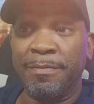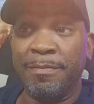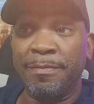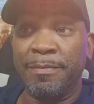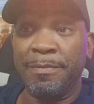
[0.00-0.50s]

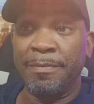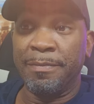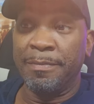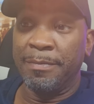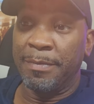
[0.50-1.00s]

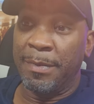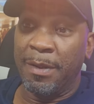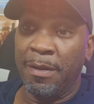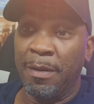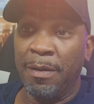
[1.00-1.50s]

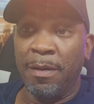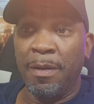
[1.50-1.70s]
(no one is talking)